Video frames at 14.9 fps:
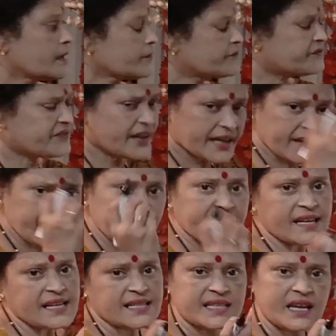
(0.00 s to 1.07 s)
Very,
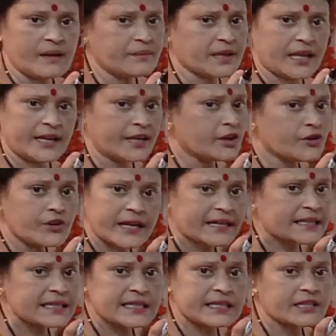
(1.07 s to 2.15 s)
very easy. I am telling you,
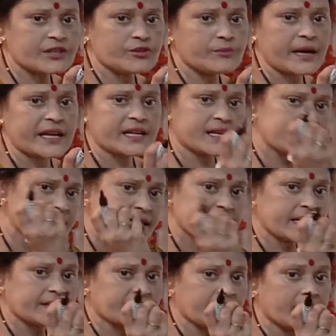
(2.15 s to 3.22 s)
electricity numericals are
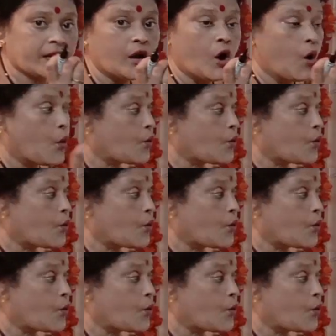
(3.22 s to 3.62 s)
nothing.